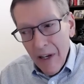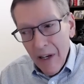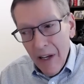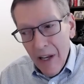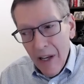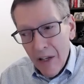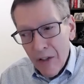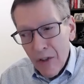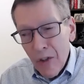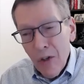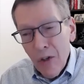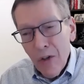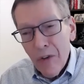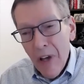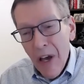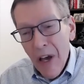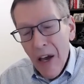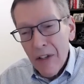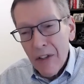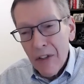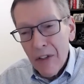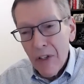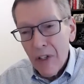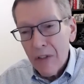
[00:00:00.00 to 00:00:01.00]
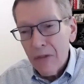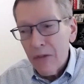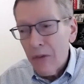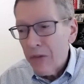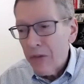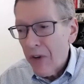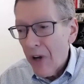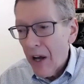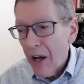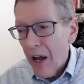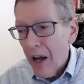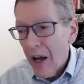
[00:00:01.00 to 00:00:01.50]
In
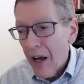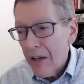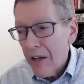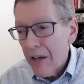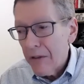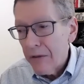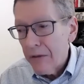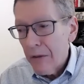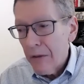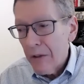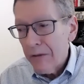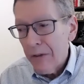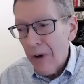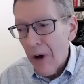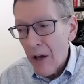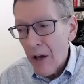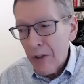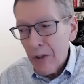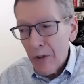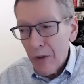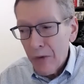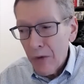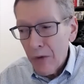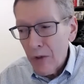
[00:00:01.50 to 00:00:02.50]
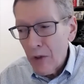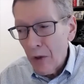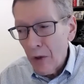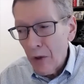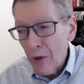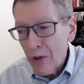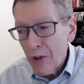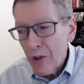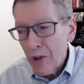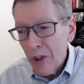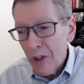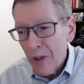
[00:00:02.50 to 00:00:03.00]
2005, fossil
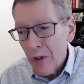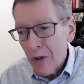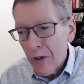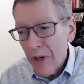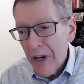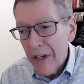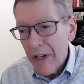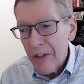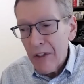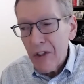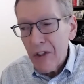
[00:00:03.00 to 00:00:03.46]
fuels generated